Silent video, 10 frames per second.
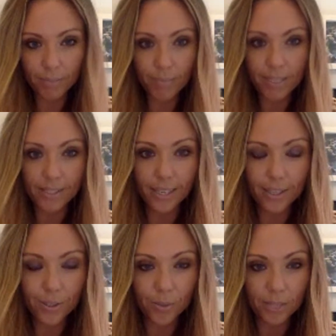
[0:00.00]

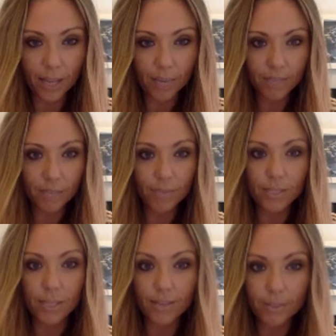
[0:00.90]
mystics sometimes give
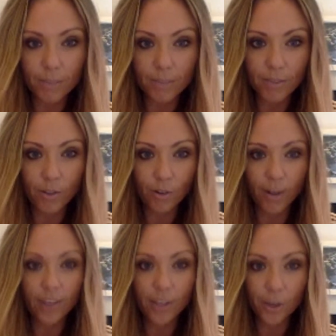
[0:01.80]
themselves a bit of a
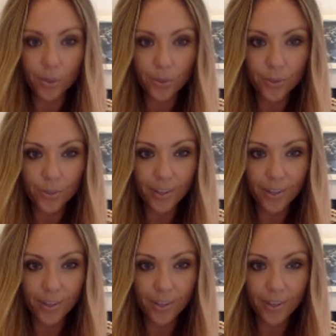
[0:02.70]
grandiose